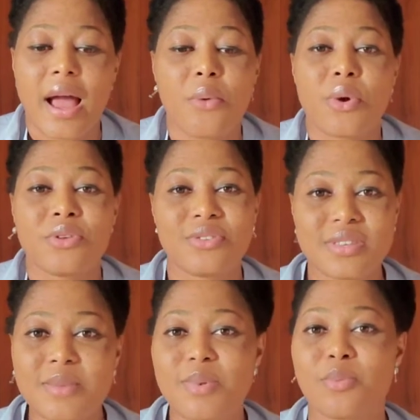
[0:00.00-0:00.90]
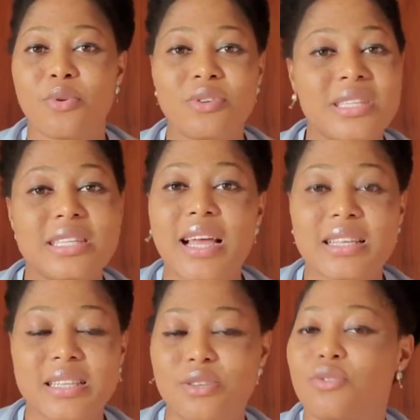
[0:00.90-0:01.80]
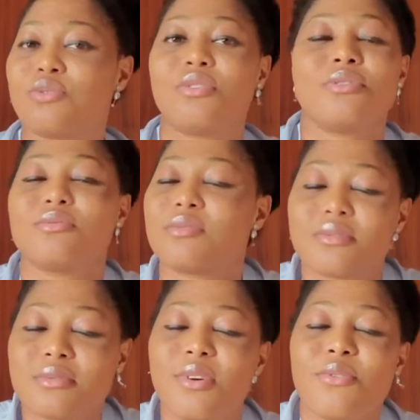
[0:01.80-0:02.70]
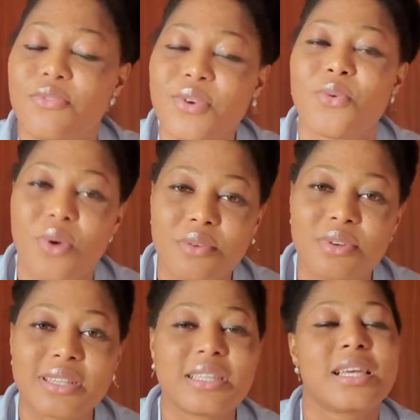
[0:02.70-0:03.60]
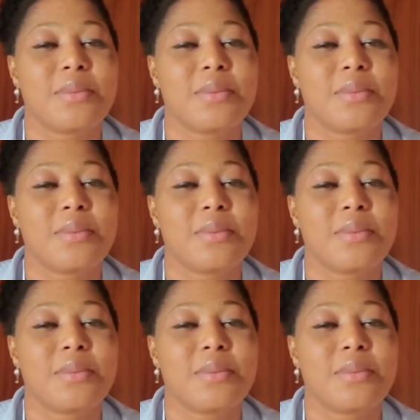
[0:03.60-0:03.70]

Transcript: And when you see people criticizing you, don't feel worried.